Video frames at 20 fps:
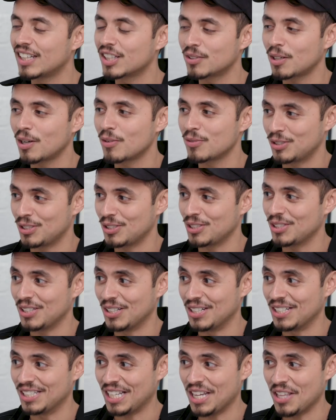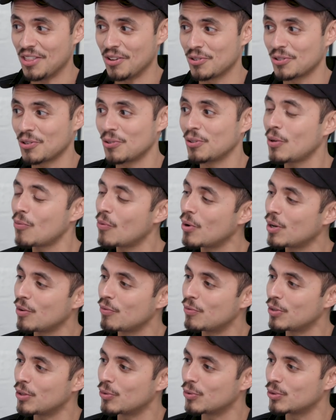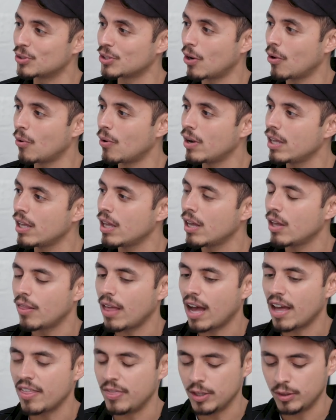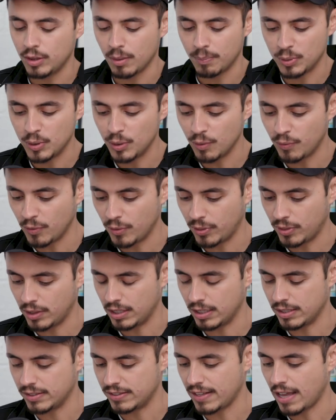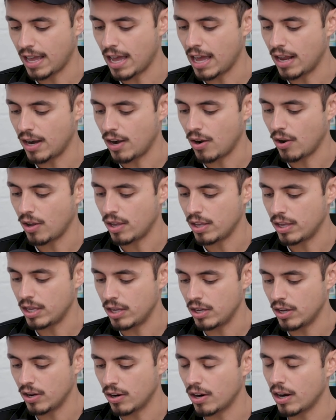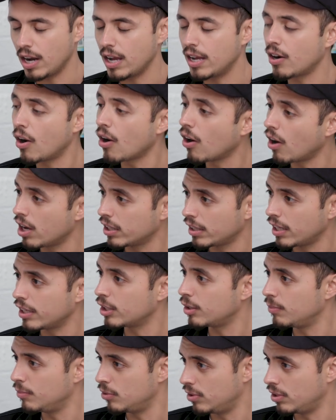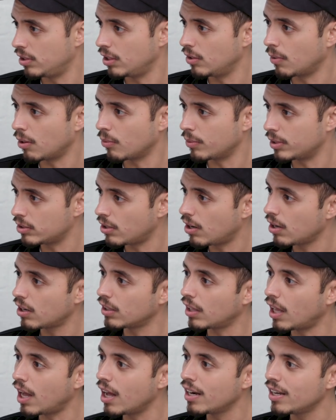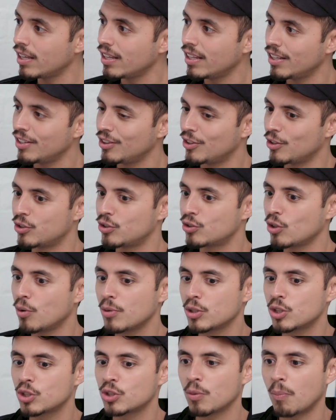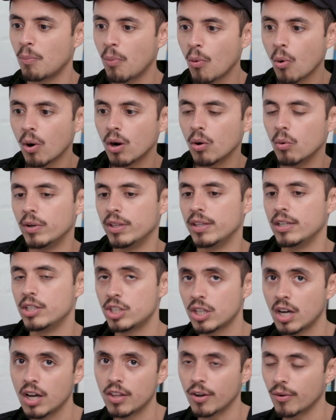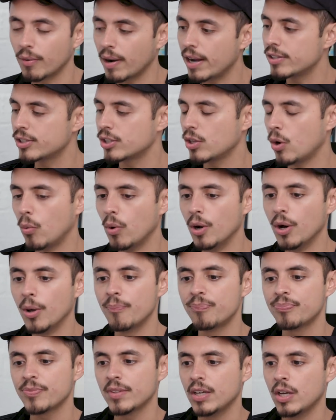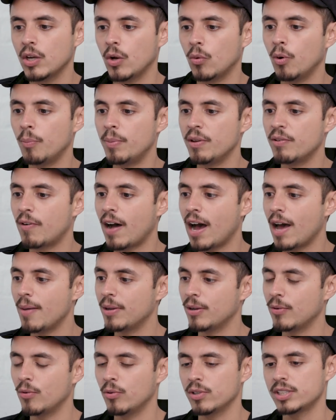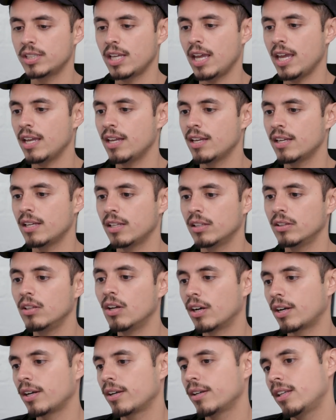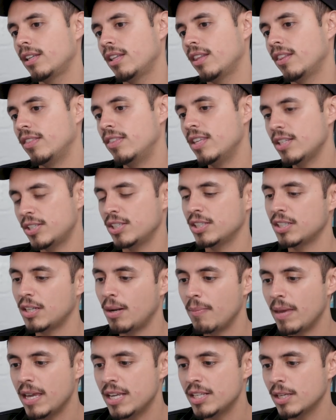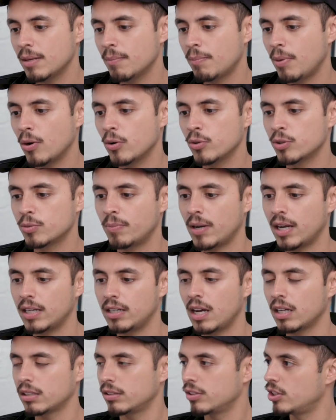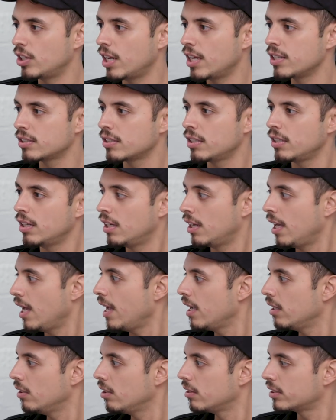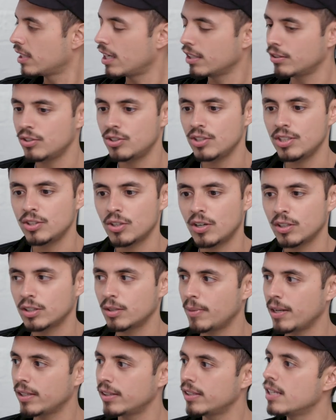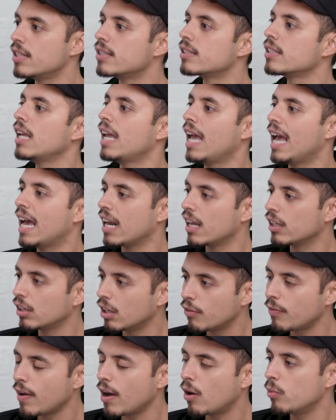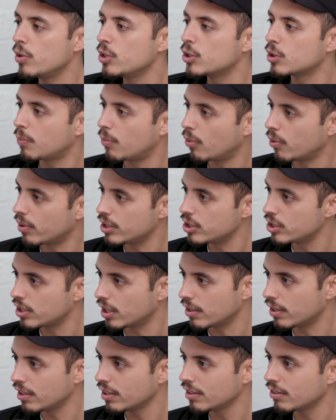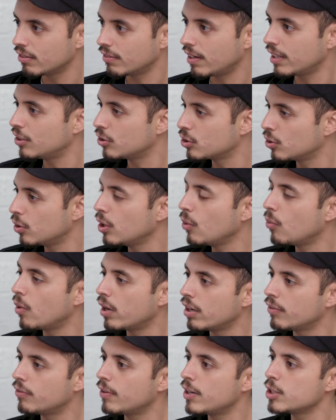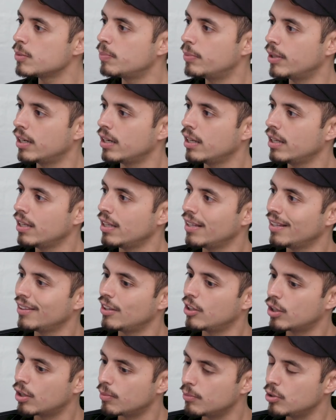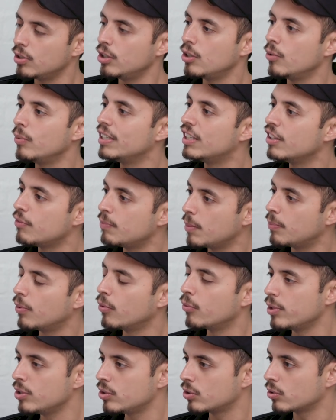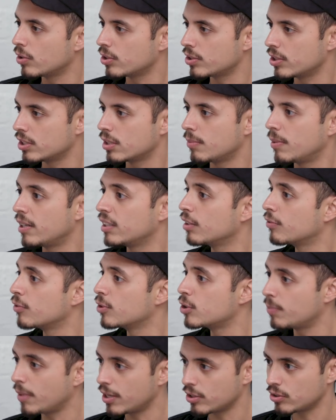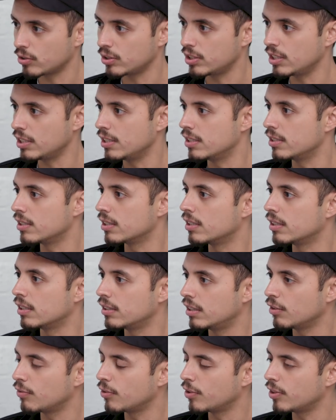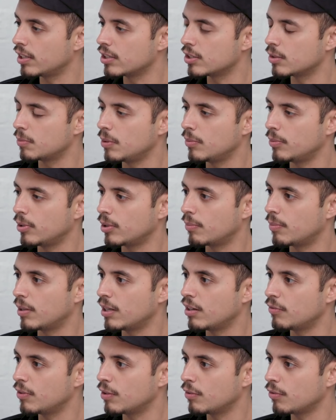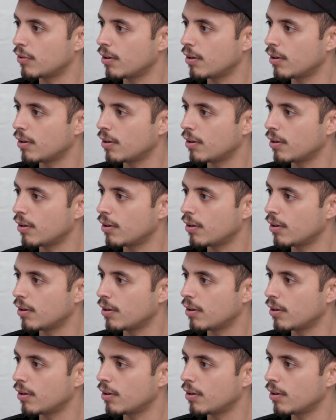That's what I was just going to say. There's only one of you. So yeah. I think the beautiful thing is that here in our online community where we talk a lot, there's so much support with each other, right? So we'll, we'll be vibing. We'll say, look, this is an amazing post by Doctor Jess. Hey, look, Doctor G talked about this. And I love how we support each other, yes. right? There's only one of us, but the community, yes. we give people resources about different specialties and different things that people can benefit